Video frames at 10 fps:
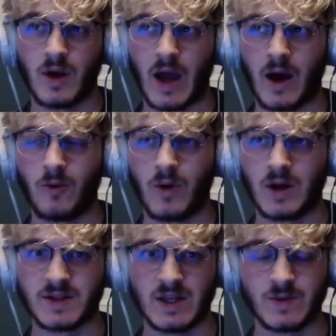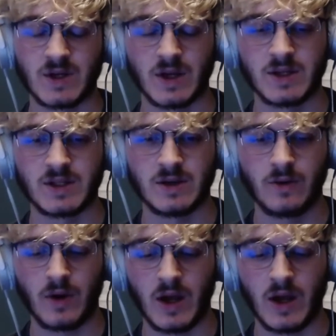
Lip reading: how well teams are going to do.